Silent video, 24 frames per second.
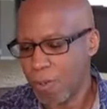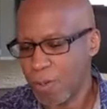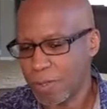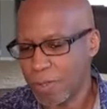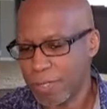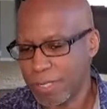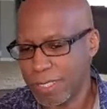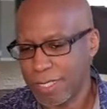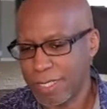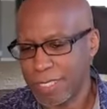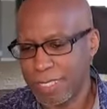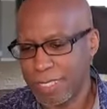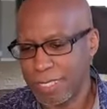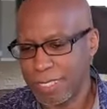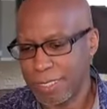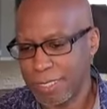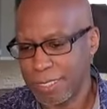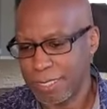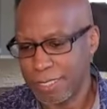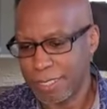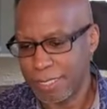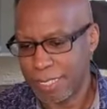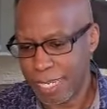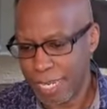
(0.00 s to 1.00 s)
works
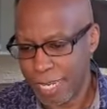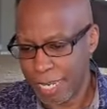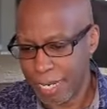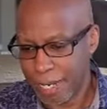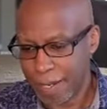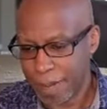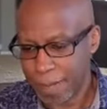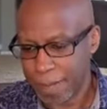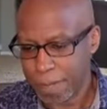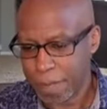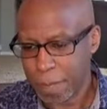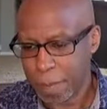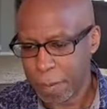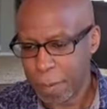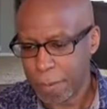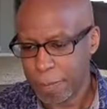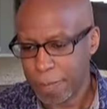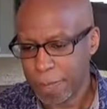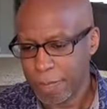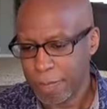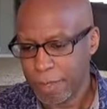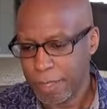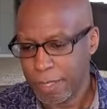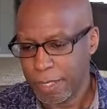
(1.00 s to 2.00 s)
is dead.
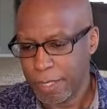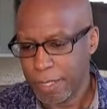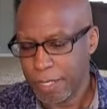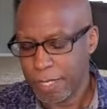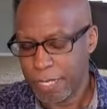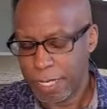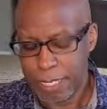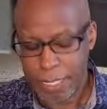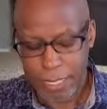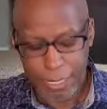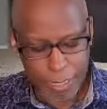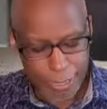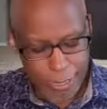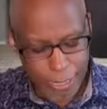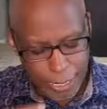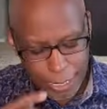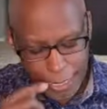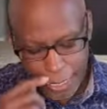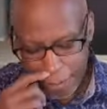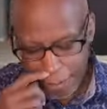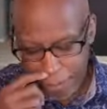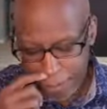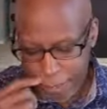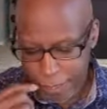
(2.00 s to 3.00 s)
And he's, he
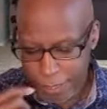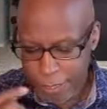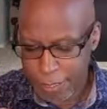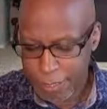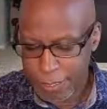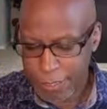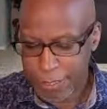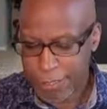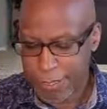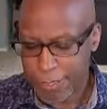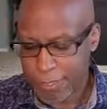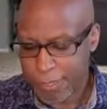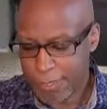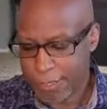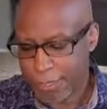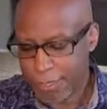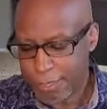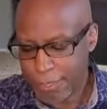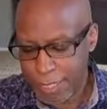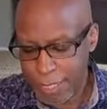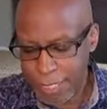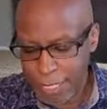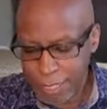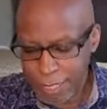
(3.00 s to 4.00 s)
even says, he says,
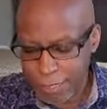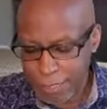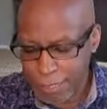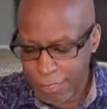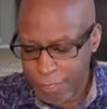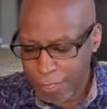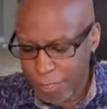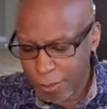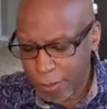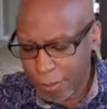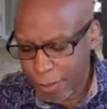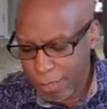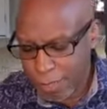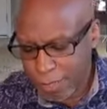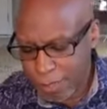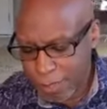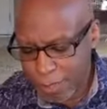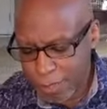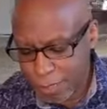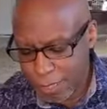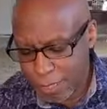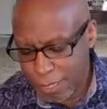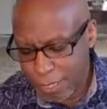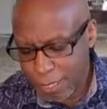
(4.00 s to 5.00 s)
just as, what does
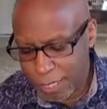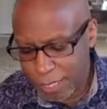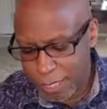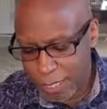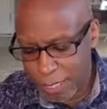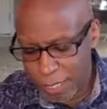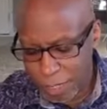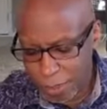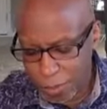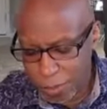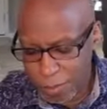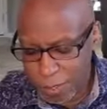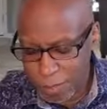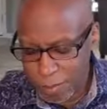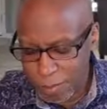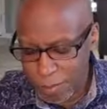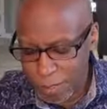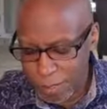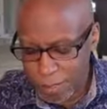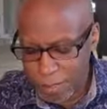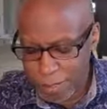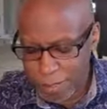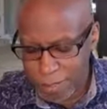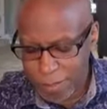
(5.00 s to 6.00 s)
he say? I, I don't want to
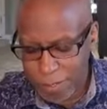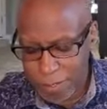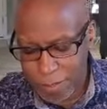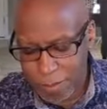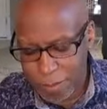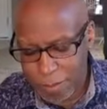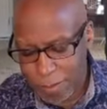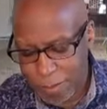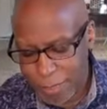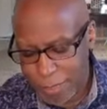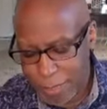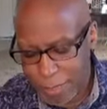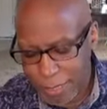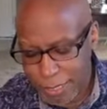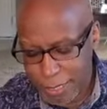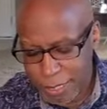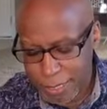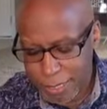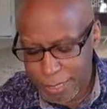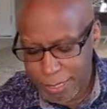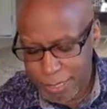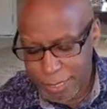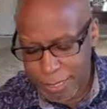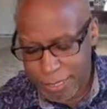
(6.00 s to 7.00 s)
mess this up, but
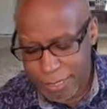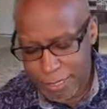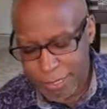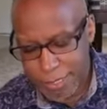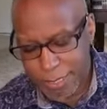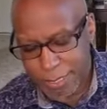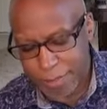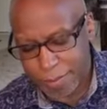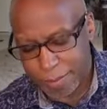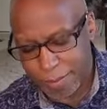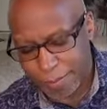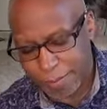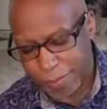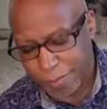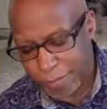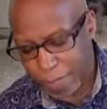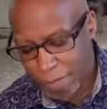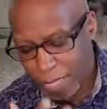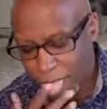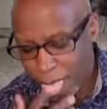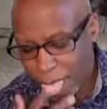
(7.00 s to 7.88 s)
he says, um,